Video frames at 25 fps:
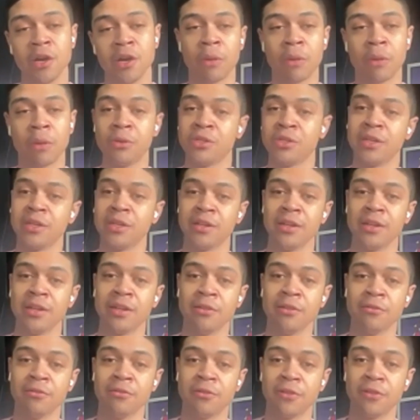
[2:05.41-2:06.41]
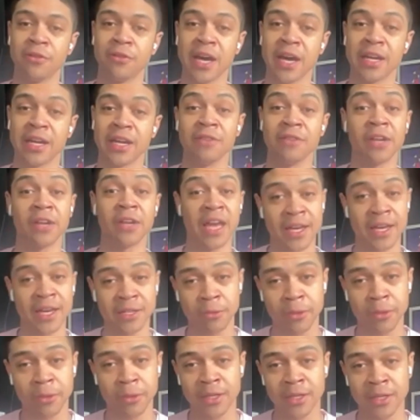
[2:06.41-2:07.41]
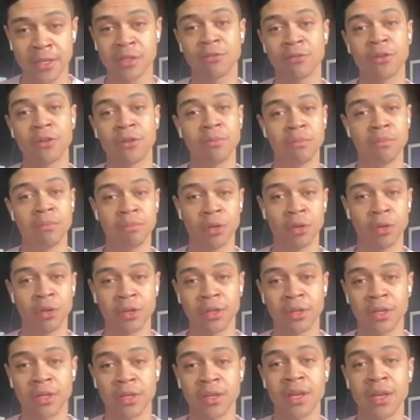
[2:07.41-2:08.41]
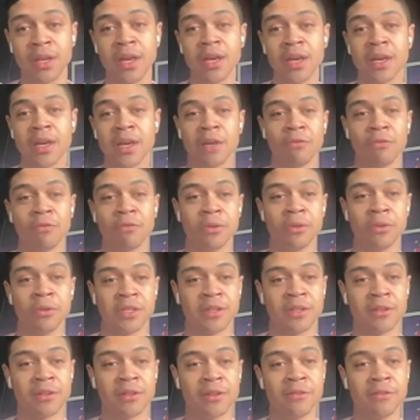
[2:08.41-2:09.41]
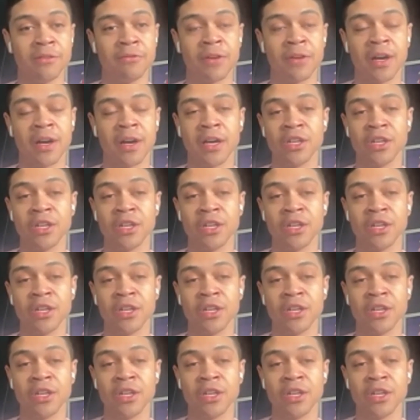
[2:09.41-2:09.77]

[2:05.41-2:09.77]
Representative Nadia Velasquez from Brooklyn and Representative